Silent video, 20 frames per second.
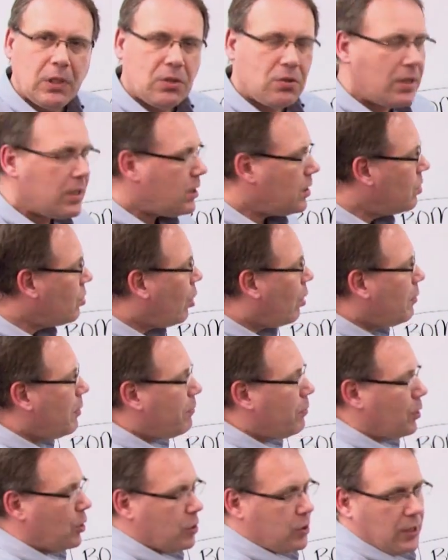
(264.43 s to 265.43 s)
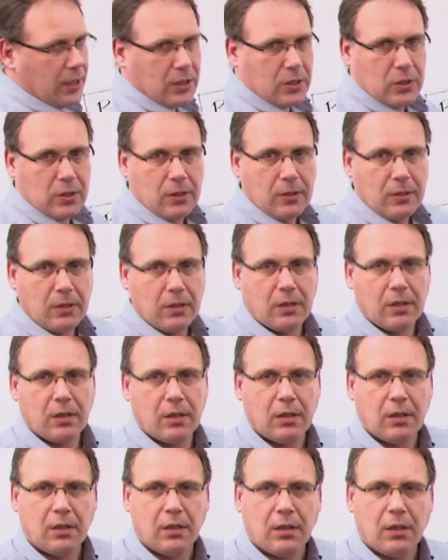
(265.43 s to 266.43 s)
So that's a normal process.
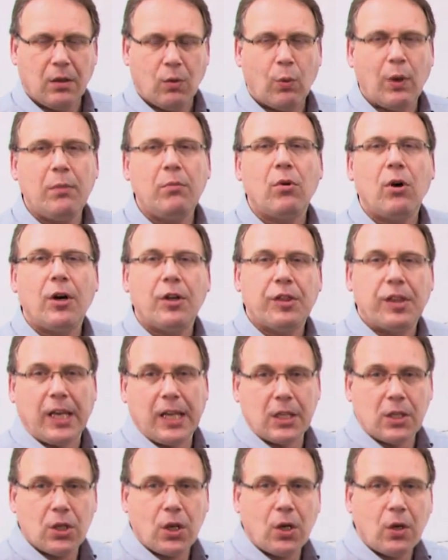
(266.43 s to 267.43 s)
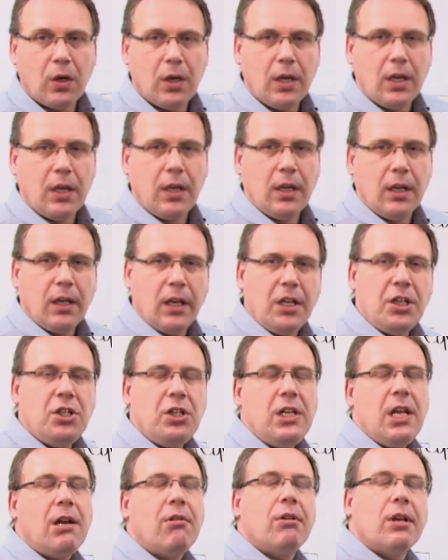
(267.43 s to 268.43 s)
One more thing, so
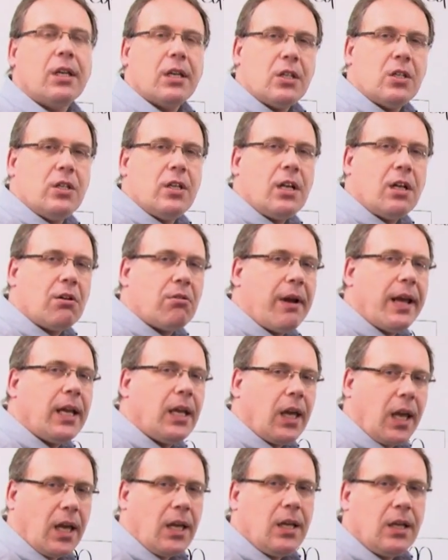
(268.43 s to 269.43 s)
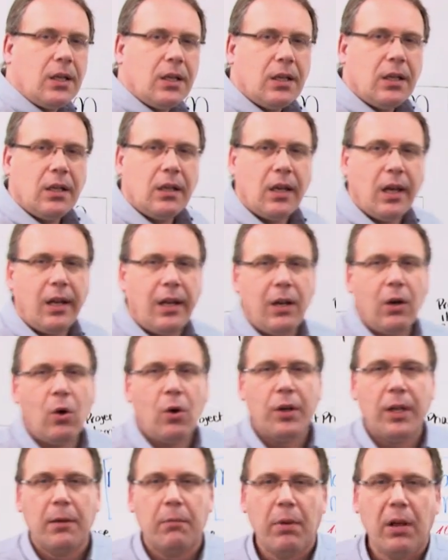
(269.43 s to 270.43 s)
engineering is still cranking and
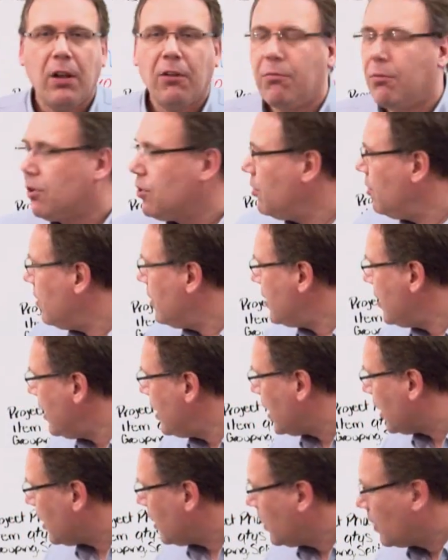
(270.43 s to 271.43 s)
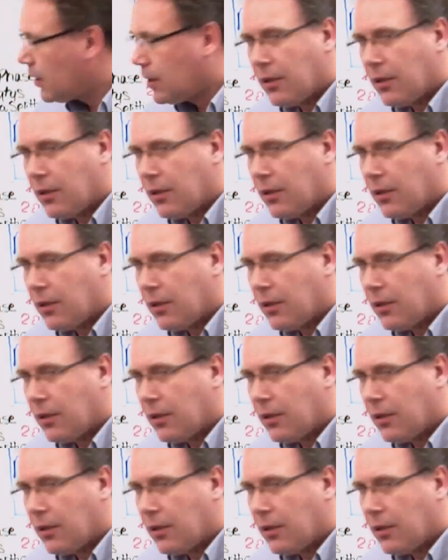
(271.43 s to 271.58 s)
loading bill of materials in it.